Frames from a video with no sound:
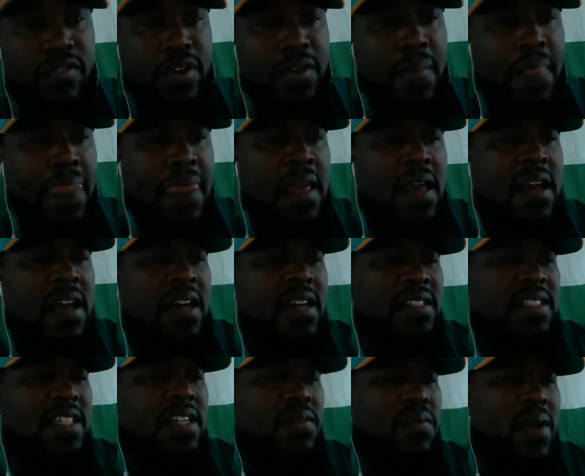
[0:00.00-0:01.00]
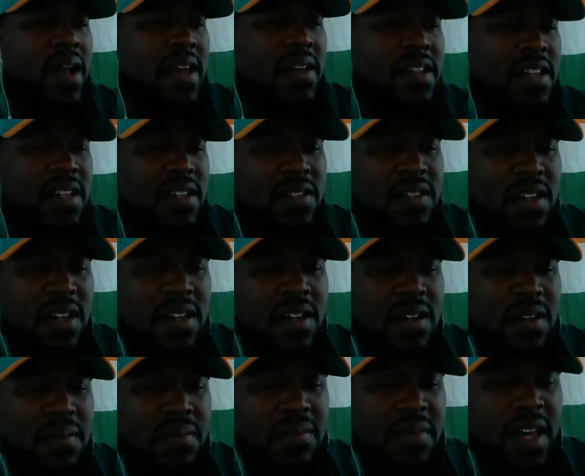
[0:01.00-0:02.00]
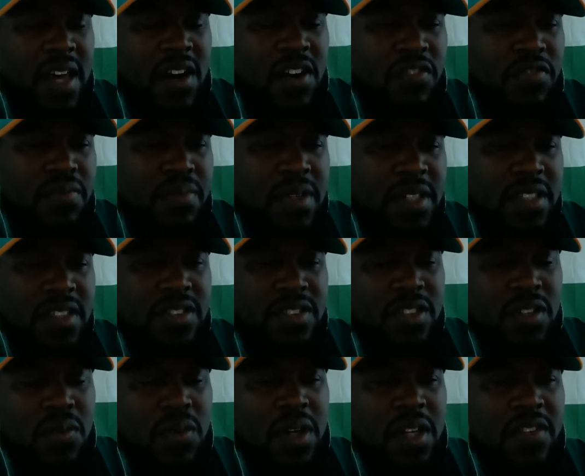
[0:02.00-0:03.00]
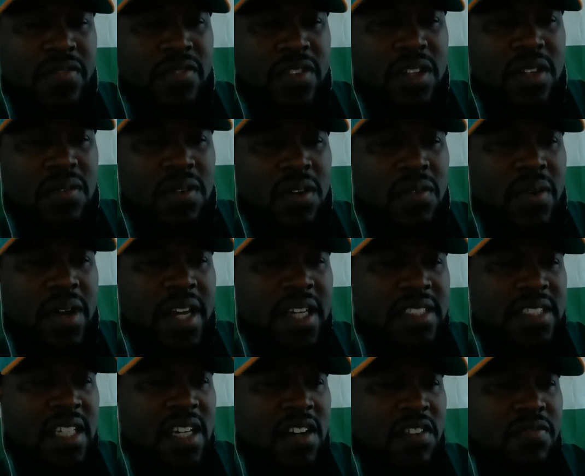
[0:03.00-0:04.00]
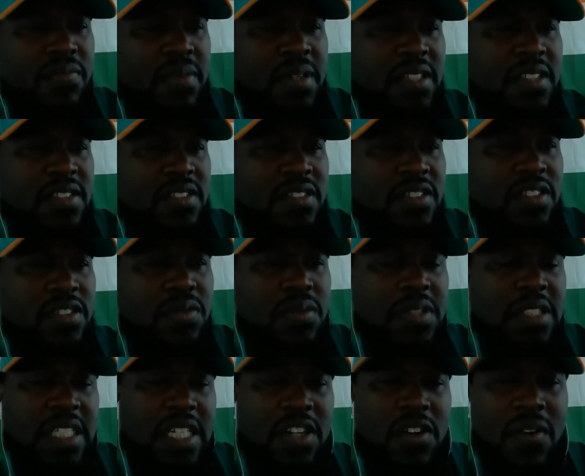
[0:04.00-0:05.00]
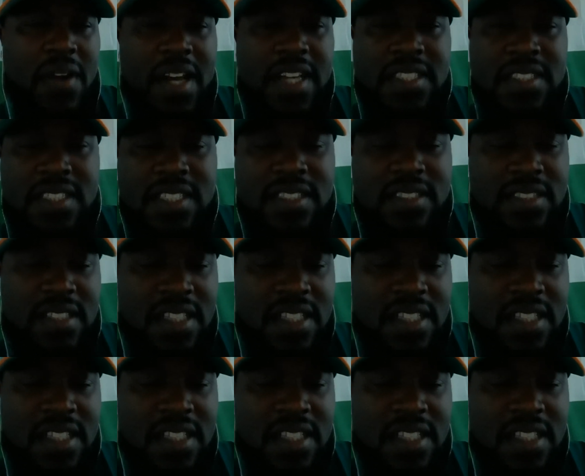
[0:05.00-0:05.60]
it. The Iranian health minister, one of the Iran's health ministers, this was the craziest